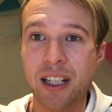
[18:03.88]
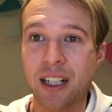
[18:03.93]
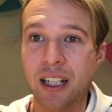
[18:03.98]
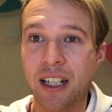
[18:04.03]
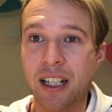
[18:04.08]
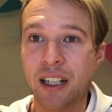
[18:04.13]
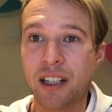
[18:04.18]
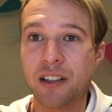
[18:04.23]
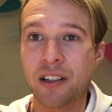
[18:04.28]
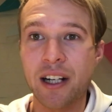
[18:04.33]
great
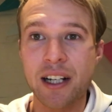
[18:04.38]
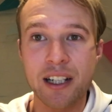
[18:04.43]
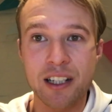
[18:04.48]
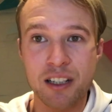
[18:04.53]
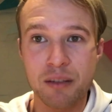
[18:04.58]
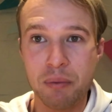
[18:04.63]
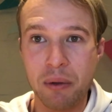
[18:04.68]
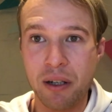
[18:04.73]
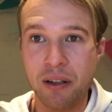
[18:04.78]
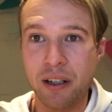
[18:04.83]
league, great
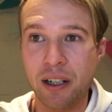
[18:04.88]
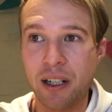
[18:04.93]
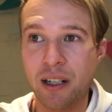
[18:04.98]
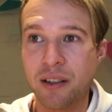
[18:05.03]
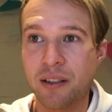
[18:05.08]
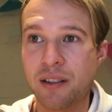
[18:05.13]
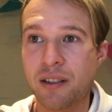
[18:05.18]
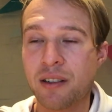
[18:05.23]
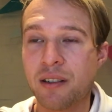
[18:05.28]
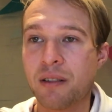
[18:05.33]

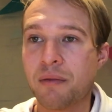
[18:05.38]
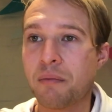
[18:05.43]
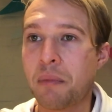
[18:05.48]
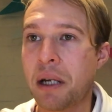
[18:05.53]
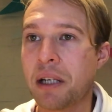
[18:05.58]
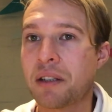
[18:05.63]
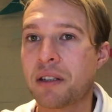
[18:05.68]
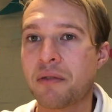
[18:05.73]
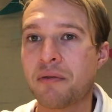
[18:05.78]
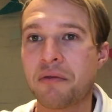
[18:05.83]
experience,
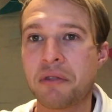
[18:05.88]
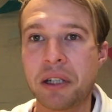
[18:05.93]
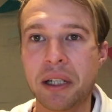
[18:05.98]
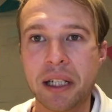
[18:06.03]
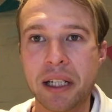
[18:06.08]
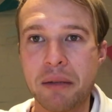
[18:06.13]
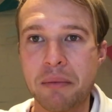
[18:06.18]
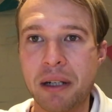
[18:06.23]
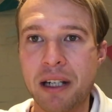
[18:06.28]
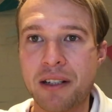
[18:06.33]
made some
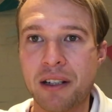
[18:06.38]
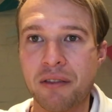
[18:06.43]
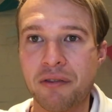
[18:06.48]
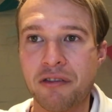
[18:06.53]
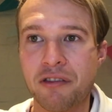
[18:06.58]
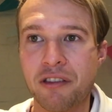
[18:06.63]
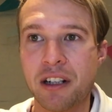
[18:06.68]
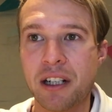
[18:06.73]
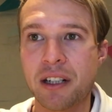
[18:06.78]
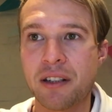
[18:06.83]
really amazing
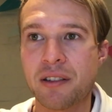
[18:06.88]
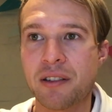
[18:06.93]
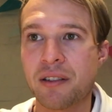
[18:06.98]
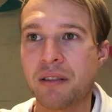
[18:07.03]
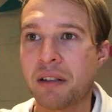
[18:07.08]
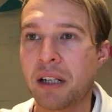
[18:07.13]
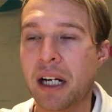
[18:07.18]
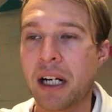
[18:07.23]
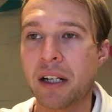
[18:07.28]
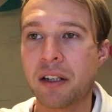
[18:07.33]
friends,
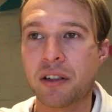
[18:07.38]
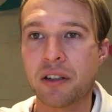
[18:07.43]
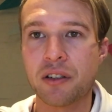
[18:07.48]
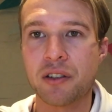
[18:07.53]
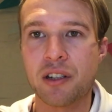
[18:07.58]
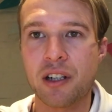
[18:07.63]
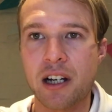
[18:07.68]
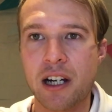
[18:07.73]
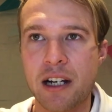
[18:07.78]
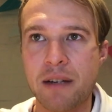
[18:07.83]
and had a
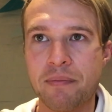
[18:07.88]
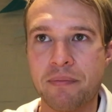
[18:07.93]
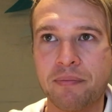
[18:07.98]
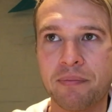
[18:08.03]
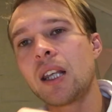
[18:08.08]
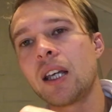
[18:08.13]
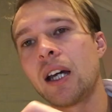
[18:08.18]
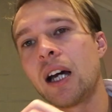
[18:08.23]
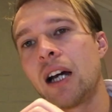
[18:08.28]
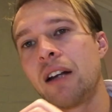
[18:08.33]
good time.
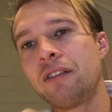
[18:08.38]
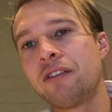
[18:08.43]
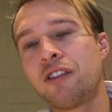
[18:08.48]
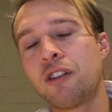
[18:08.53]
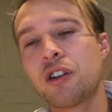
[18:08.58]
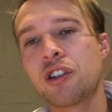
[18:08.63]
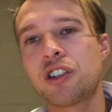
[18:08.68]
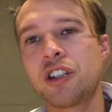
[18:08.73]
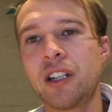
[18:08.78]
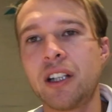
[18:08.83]

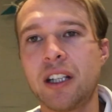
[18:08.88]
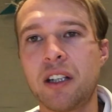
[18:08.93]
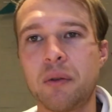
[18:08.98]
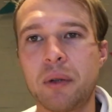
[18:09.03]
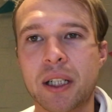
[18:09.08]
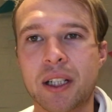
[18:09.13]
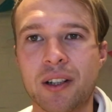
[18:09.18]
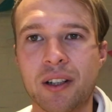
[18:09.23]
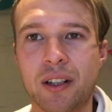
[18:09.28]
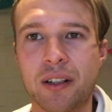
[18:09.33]
Unfortunately,
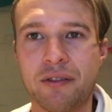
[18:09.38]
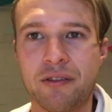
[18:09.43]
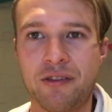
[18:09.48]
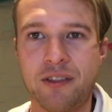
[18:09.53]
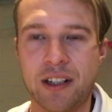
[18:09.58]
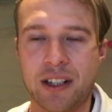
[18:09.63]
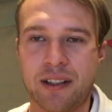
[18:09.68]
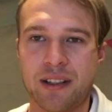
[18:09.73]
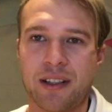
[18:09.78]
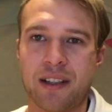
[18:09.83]
we couldn't
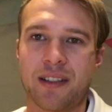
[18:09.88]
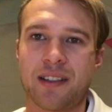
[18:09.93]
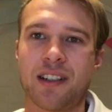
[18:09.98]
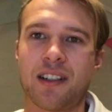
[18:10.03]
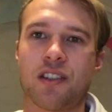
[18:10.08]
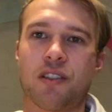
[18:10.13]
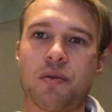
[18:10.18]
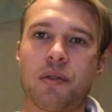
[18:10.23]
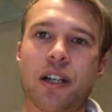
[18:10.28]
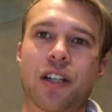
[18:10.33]
fix the
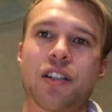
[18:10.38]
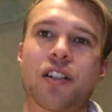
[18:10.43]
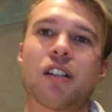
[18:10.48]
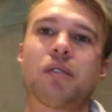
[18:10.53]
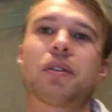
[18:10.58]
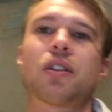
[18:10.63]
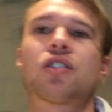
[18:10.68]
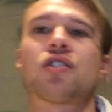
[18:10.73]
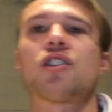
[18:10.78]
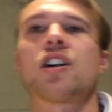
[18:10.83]
situation
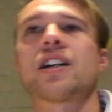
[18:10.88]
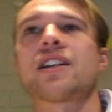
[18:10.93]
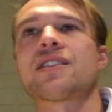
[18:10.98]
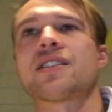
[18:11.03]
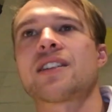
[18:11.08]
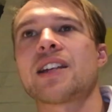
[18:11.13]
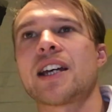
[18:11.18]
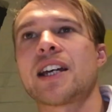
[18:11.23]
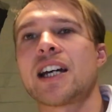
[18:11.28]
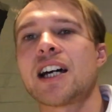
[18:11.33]
with trying to
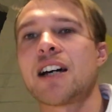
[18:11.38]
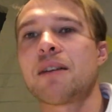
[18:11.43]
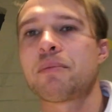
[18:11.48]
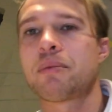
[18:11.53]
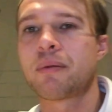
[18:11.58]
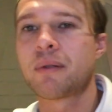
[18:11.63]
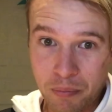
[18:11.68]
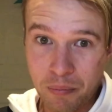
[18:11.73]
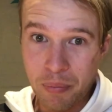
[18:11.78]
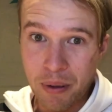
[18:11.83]
stay
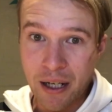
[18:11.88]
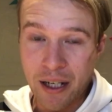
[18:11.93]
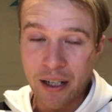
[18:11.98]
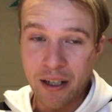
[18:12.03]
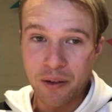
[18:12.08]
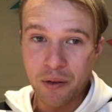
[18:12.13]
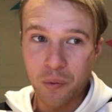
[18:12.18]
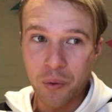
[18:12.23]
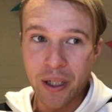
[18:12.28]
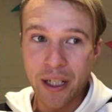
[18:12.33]
up,
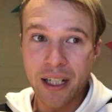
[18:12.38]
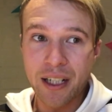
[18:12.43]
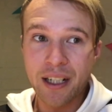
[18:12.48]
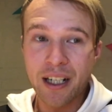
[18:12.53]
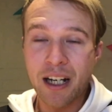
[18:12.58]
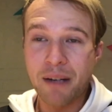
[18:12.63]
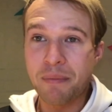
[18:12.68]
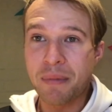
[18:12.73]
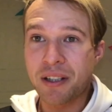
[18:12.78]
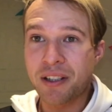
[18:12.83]
but we
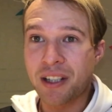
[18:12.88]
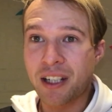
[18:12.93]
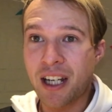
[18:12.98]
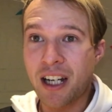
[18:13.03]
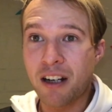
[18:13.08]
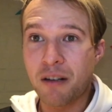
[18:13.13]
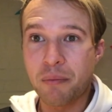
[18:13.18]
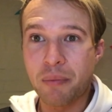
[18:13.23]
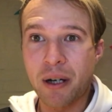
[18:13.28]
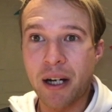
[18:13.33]
ended up missing
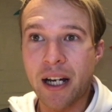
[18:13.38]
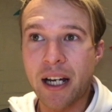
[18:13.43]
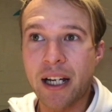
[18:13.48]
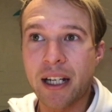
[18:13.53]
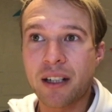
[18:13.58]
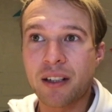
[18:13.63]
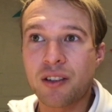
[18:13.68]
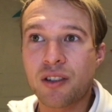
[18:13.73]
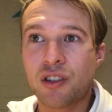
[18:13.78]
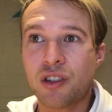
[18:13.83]
out
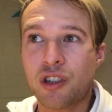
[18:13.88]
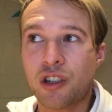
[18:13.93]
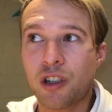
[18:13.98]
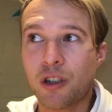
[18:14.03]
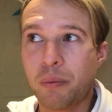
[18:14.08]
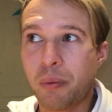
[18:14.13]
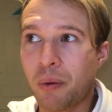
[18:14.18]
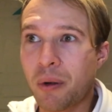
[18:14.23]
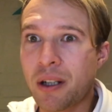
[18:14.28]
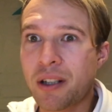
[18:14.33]
by
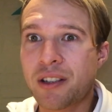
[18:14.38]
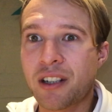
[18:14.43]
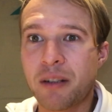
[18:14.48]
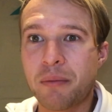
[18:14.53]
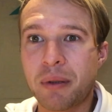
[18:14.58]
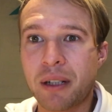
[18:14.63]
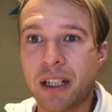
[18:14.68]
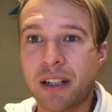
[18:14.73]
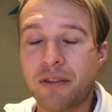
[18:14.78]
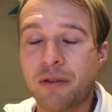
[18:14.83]
2 points, I
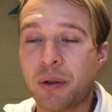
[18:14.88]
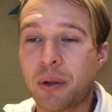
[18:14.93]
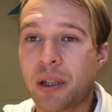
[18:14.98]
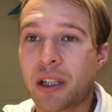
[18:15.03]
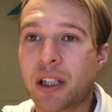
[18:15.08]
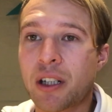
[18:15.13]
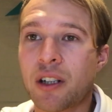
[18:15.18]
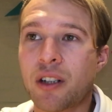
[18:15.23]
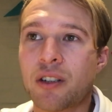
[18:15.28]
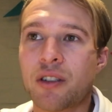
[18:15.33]
believe.
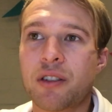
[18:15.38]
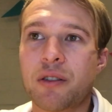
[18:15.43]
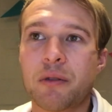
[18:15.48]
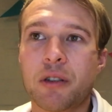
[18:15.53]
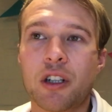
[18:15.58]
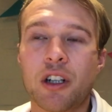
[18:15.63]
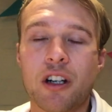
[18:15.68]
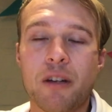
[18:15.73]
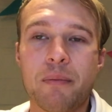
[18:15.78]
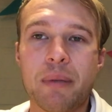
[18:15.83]
We
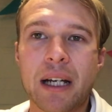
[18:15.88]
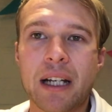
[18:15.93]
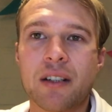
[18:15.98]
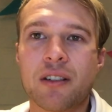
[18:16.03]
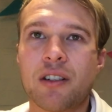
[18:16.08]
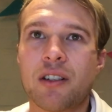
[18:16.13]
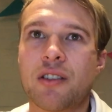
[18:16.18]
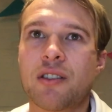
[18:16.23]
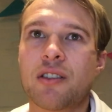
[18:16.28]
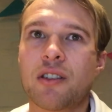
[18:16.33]
got it
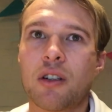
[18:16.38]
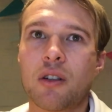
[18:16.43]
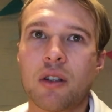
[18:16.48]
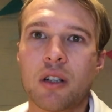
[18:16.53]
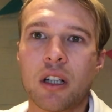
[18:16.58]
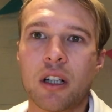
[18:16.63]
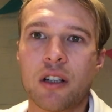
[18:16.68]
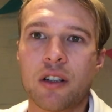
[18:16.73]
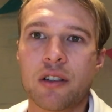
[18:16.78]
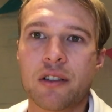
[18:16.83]
back to so
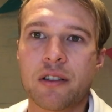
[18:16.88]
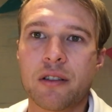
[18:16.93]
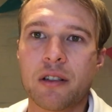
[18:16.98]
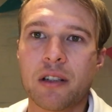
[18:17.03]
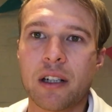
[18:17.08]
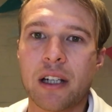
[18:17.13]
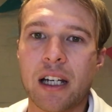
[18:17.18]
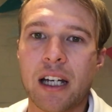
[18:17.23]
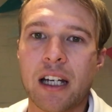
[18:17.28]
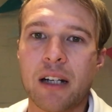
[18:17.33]

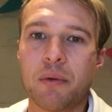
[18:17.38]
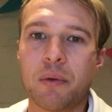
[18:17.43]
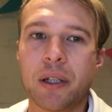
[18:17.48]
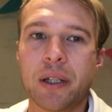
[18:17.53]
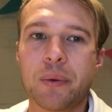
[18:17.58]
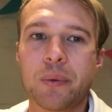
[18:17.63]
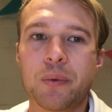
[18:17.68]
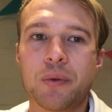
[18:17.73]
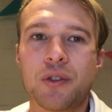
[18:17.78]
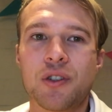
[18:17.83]
close, and
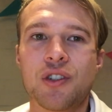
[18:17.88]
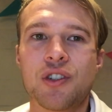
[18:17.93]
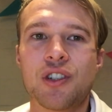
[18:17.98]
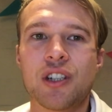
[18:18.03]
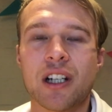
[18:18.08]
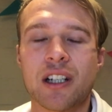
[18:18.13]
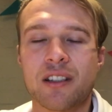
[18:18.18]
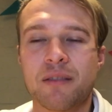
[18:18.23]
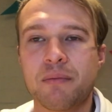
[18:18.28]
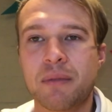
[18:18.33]
we
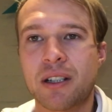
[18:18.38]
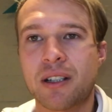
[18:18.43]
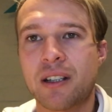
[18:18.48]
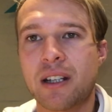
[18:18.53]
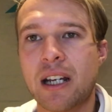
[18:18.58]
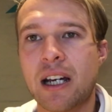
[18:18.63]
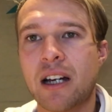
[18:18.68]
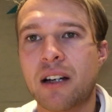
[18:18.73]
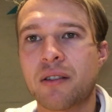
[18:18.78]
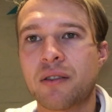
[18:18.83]
just
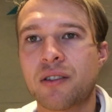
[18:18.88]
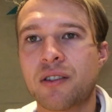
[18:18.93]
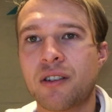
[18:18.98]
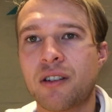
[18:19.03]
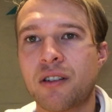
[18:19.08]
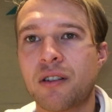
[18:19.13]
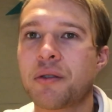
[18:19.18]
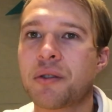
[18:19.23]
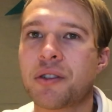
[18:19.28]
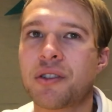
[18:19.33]
missed out,
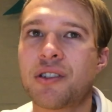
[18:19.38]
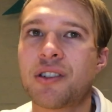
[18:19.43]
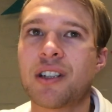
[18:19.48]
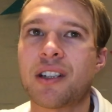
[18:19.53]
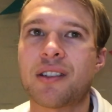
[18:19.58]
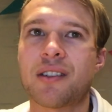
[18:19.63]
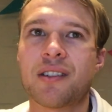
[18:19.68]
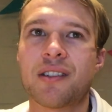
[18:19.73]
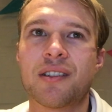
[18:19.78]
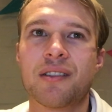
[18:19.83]
so it was
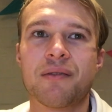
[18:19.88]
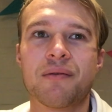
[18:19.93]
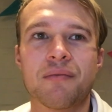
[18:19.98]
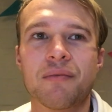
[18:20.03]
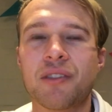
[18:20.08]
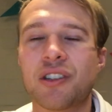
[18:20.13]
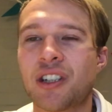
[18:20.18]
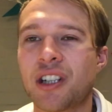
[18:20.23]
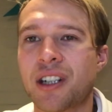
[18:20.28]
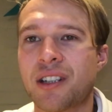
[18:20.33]

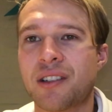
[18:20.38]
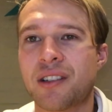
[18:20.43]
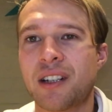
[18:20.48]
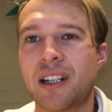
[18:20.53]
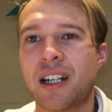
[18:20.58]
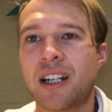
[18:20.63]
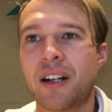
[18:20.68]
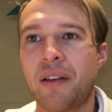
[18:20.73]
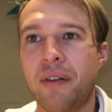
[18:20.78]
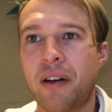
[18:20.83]

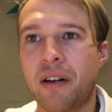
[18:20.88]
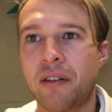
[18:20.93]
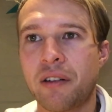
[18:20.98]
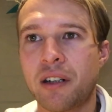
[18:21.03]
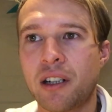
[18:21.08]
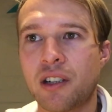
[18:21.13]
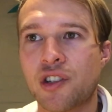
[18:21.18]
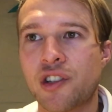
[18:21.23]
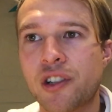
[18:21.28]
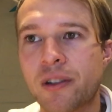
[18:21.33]
just out of our
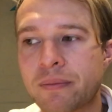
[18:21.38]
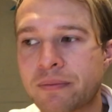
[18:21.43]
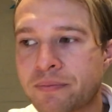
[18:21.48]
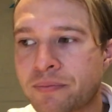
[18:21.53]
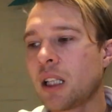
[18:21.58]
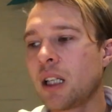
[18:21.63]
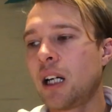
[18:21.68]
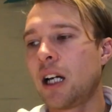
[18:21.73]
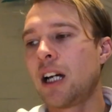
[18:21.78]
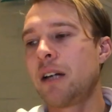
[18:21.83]
reach.
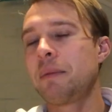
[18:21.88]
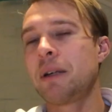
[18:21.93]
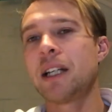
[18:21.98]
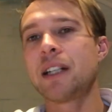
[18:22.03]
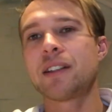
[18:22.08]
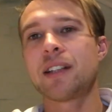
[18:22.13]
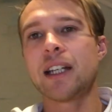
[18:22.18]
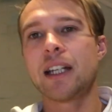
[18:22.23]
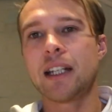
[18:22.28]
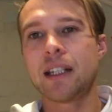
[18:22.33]
I
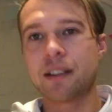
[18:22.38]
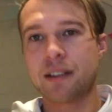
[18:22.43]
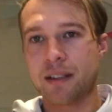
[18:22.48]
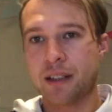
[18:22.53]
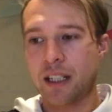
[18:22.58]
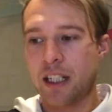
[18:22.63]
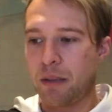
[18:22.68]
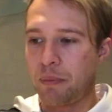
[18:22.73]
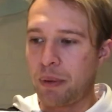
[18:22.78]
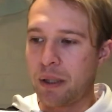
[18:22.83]
maintained
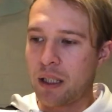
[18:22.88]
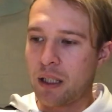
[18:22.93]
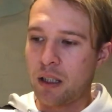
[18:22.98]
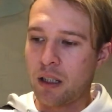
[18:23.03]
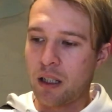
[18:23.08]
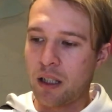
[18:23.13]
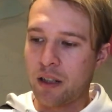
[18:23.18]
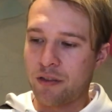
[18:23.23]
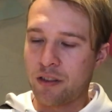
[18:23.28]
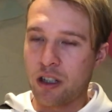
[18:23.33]
keeping a
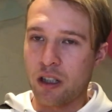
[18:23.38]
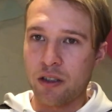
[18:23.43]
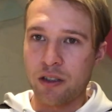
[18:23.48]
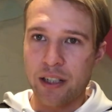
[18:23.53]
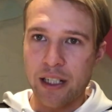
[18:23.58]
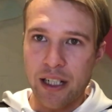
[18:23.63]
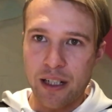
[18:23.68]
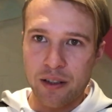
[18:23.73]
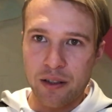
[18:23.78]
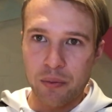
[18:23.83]
lot of
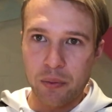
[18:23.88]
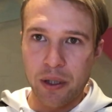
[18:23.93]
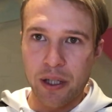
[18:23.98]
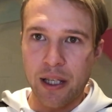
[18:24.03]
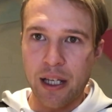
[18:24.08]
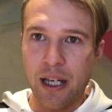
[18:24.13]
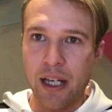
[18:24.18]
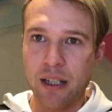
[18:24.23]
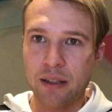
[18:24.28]
contacts with